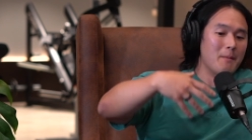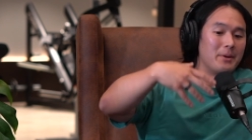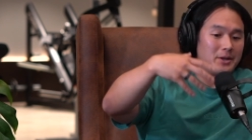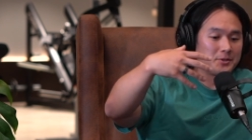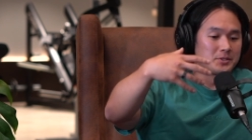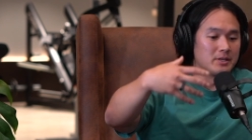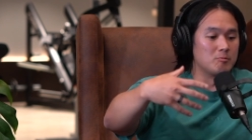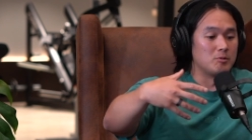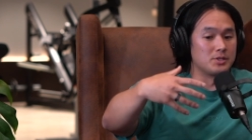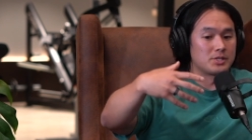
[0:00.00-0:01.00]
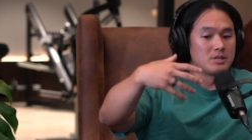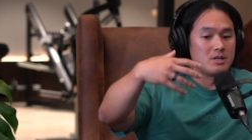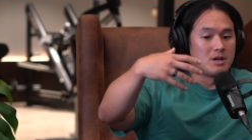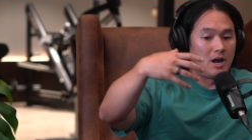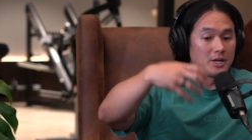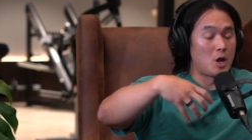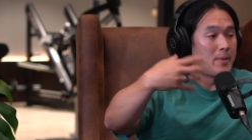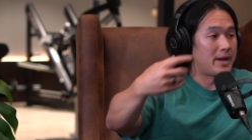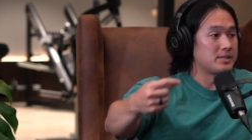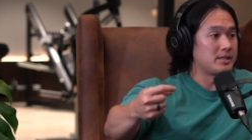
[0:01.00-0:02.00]
Yeah. But also it was, I'd
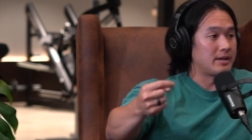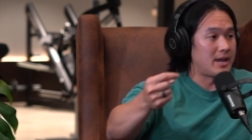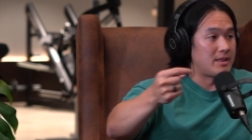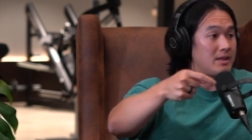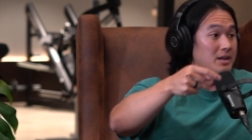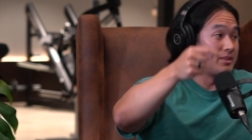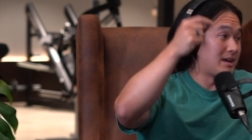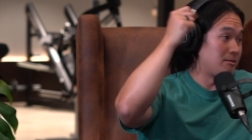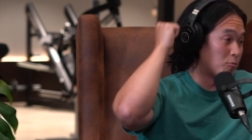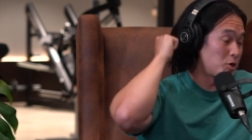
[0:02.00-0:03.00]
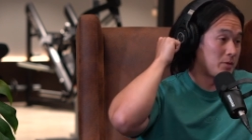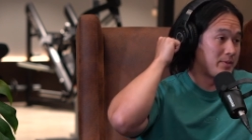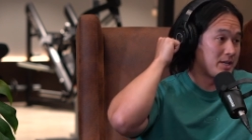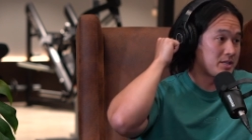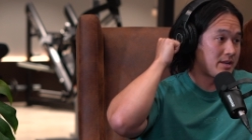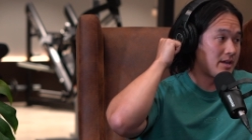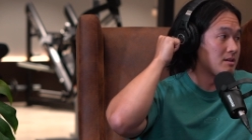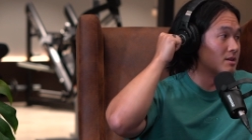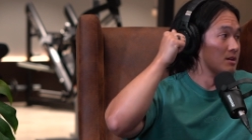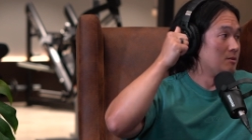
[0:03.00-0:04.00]
go back and say, okay, I did that workshop
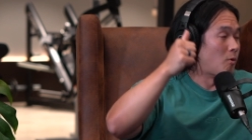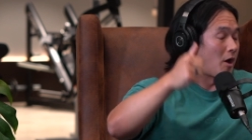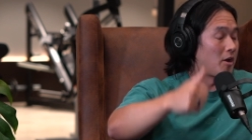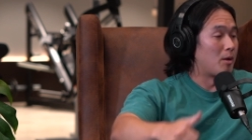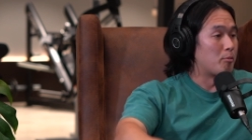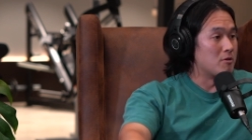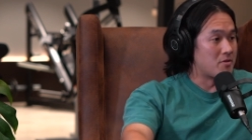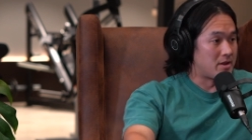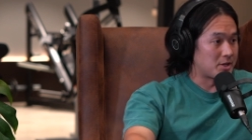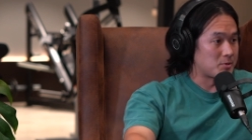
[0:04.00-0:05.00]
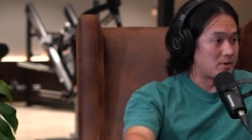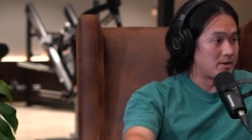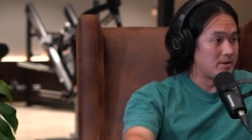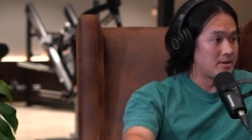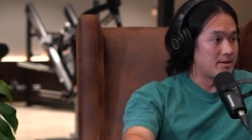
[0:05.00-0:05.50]
yesterday. What can I improve for the next one?